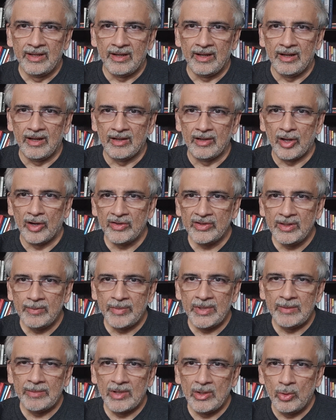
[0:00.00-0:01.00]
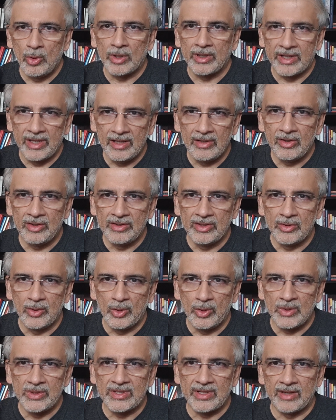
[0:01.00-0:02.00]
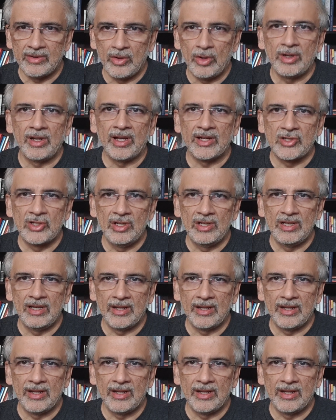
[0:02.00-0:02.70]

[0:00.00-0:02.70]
A lot of the people who are killed on the roads are not actually,